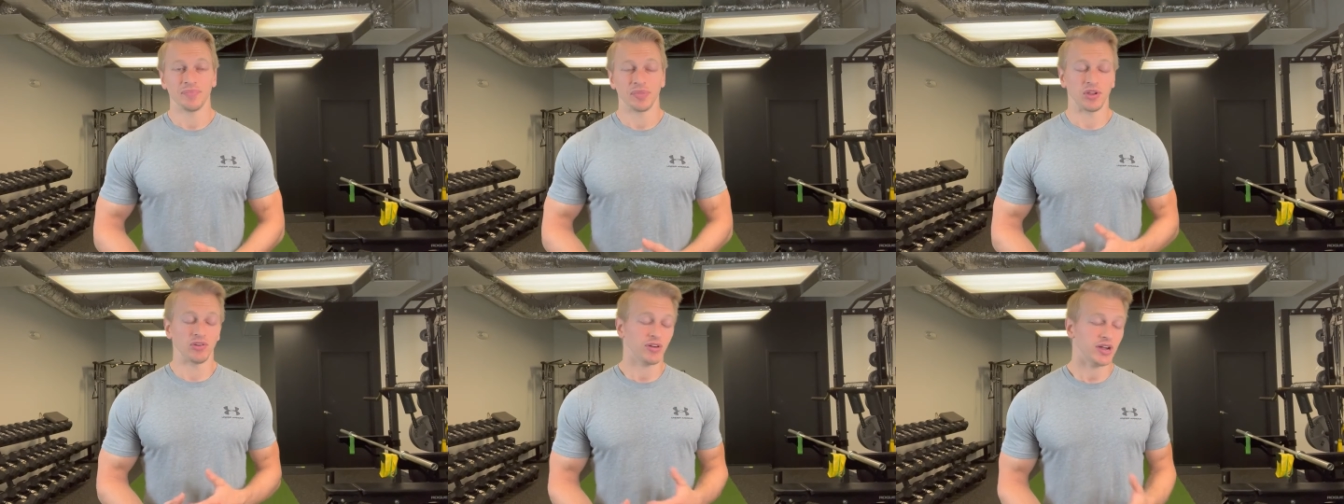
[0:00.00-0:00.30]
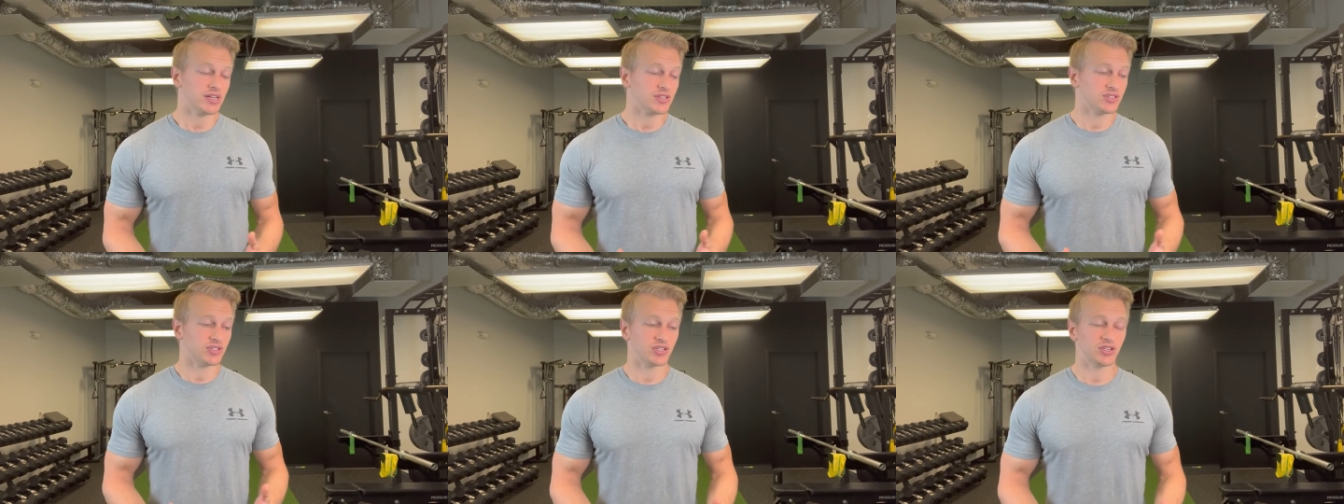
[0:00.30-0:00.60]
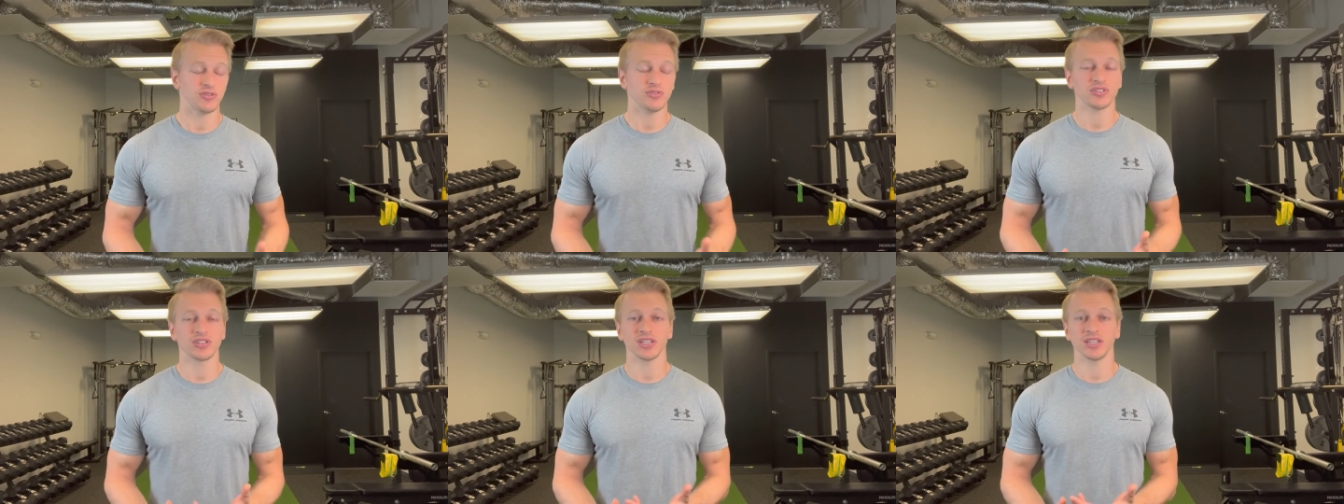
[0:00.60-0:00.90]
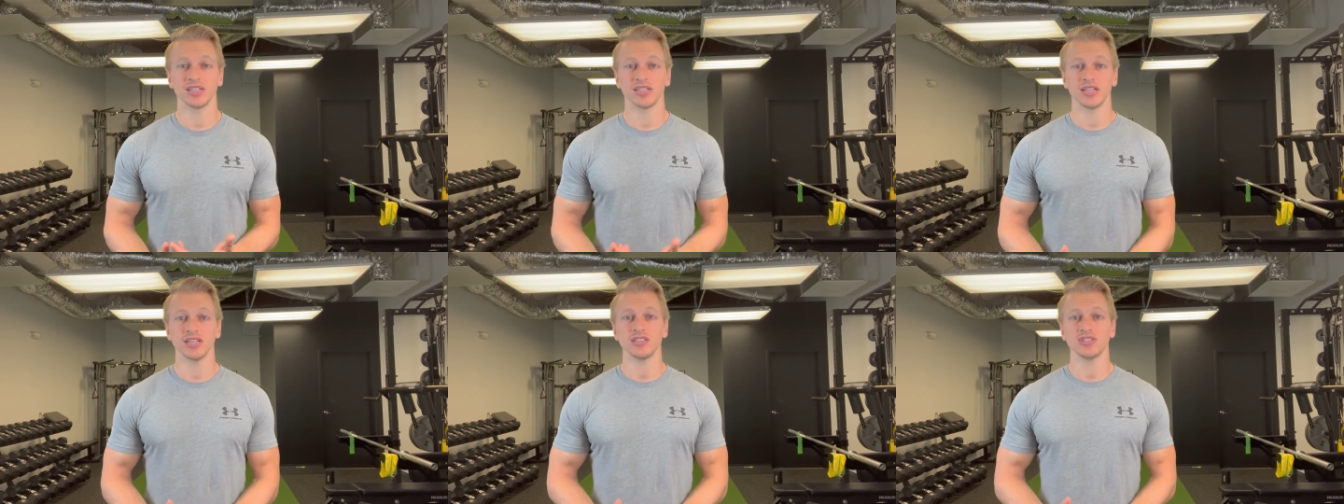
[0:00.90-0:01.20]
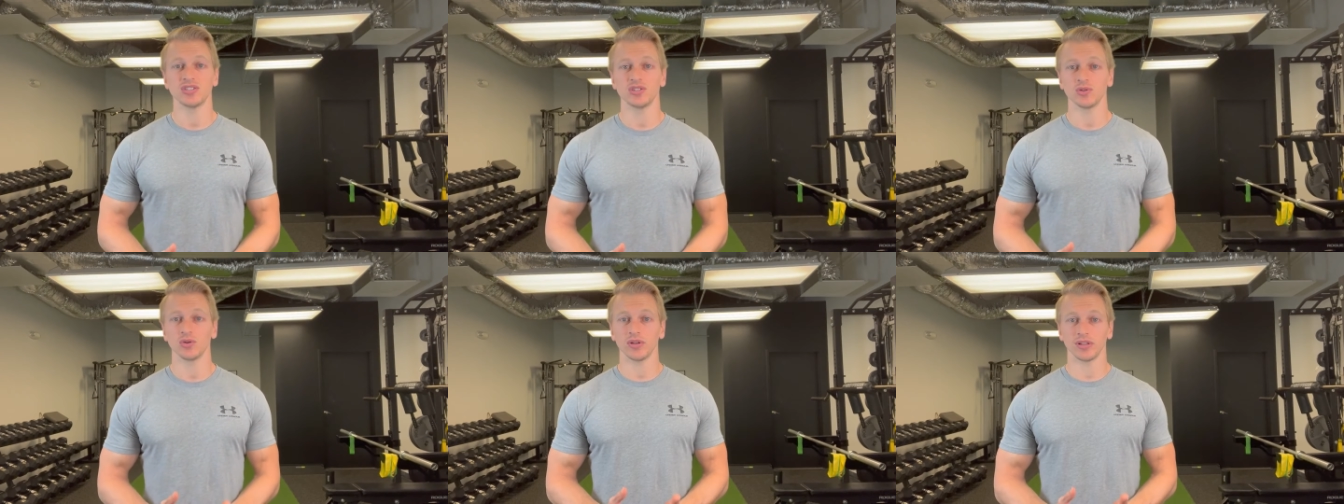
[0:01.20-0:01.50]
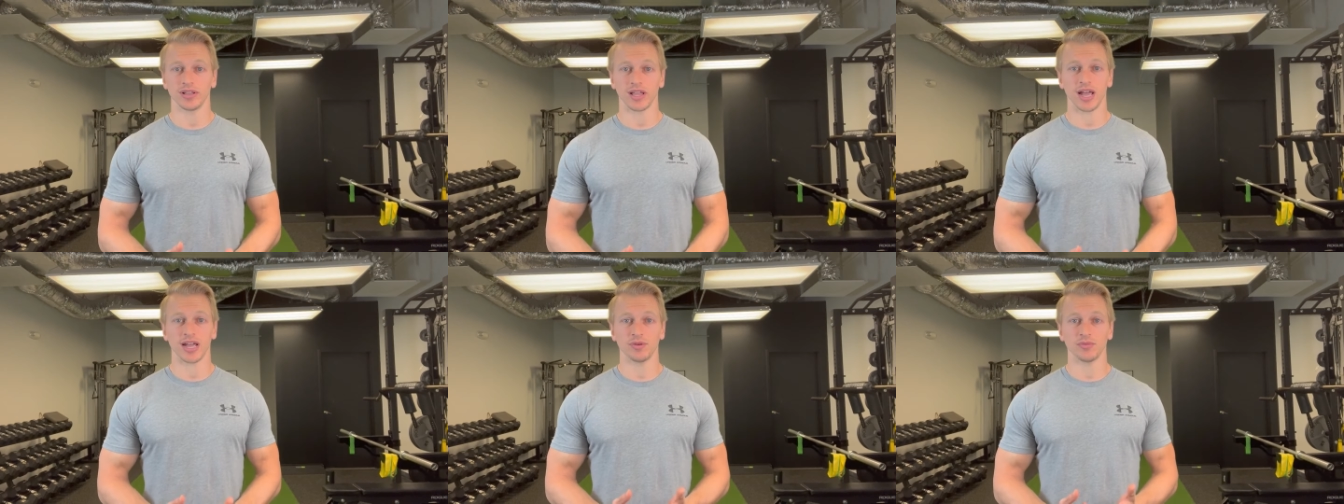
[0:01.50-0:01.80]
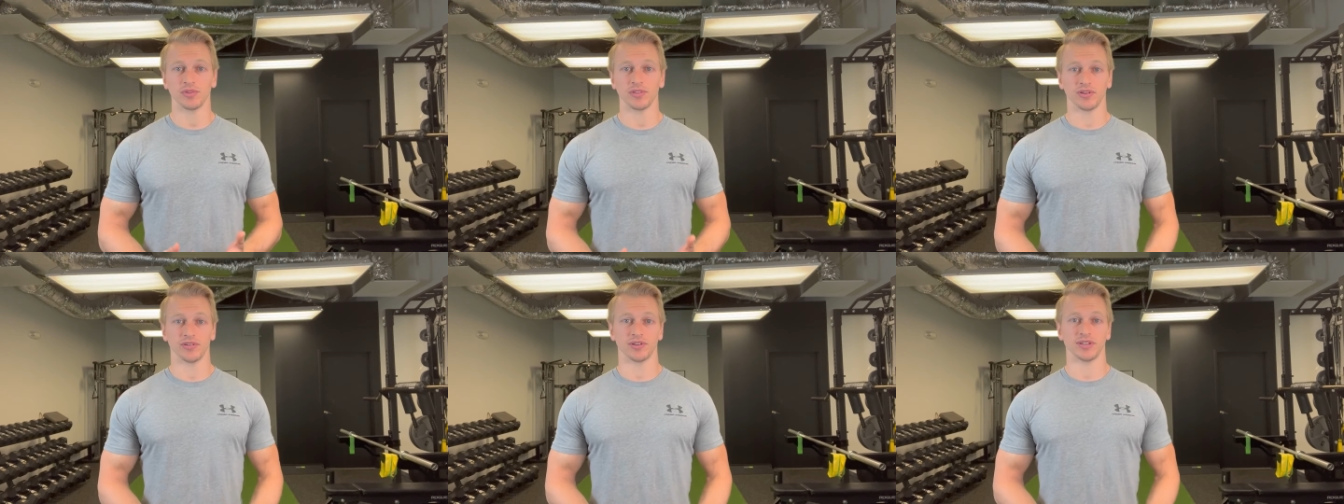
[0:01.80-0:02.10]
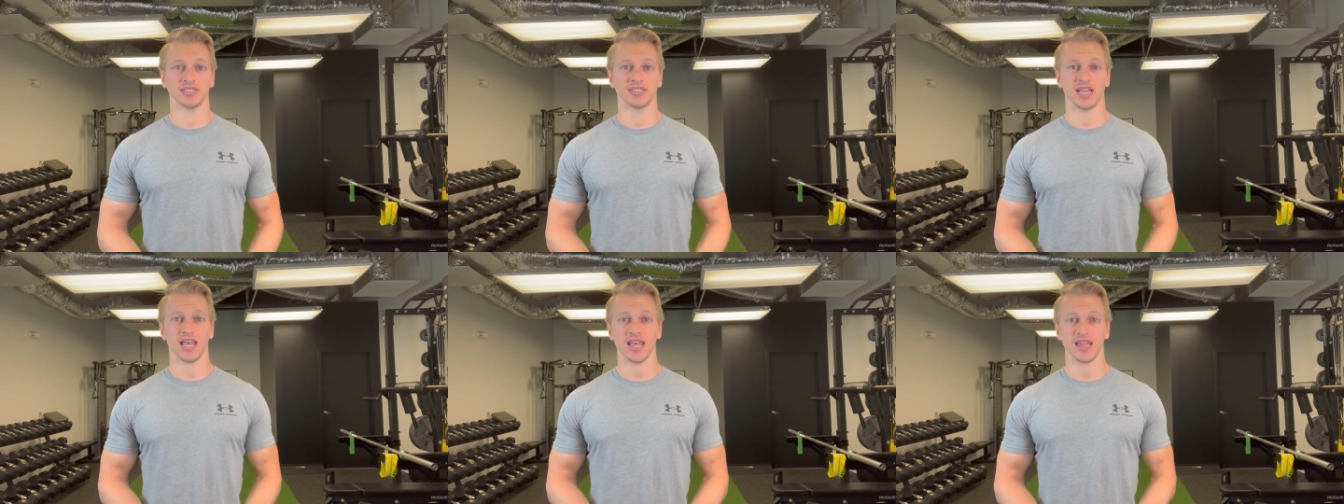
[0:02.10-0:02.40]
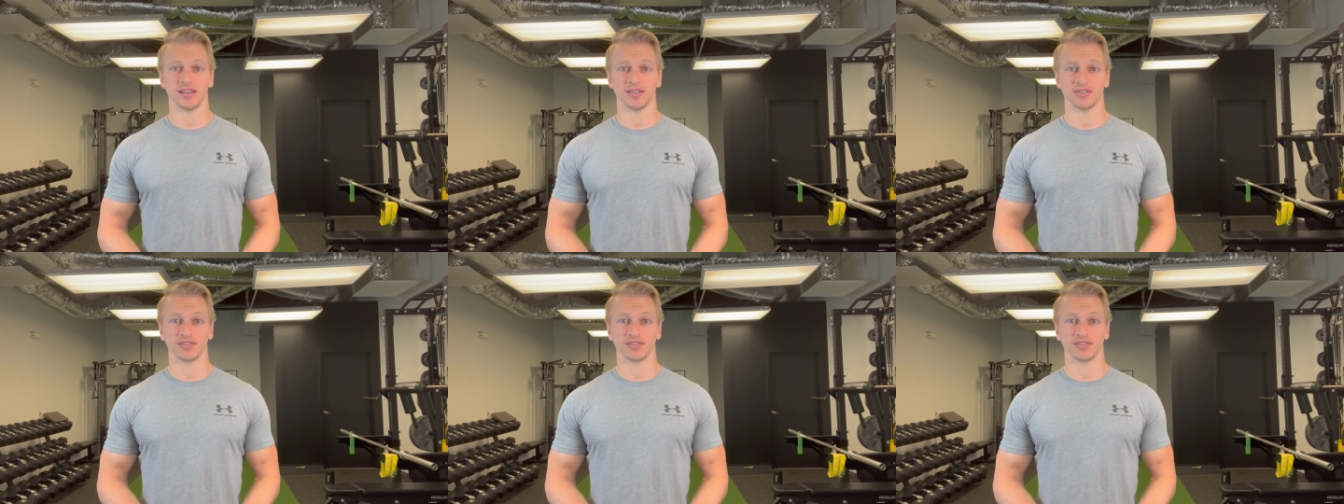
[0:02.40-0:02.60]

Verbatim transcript: your execution needs to align with your intent.